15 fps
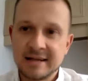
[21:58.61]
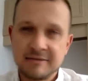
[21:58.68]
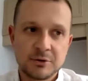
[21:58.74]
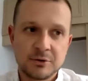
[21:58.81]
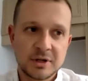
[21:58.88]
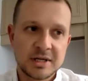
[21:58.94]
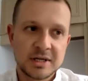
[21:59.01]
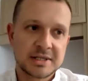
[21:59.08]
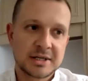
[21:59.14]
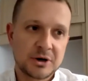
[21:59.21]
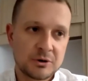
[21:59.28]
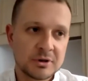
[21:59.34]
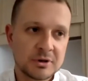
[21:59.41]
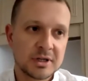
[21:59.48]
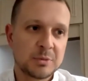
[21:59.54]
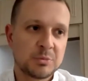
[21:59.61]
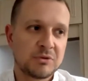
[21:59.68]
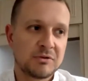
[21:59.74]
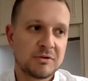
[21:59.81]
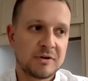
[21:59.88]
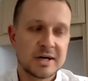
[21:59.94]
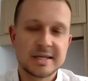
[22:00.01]
that level is
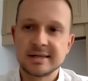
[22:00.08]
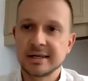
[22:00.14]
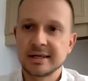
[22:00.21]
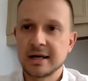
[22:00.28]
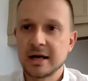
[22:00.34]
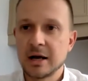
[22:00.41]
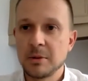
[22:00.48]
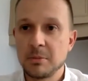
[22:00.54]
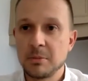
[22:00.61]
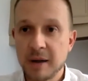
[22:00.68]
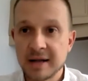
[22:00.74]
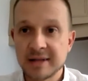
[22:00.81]
currently providing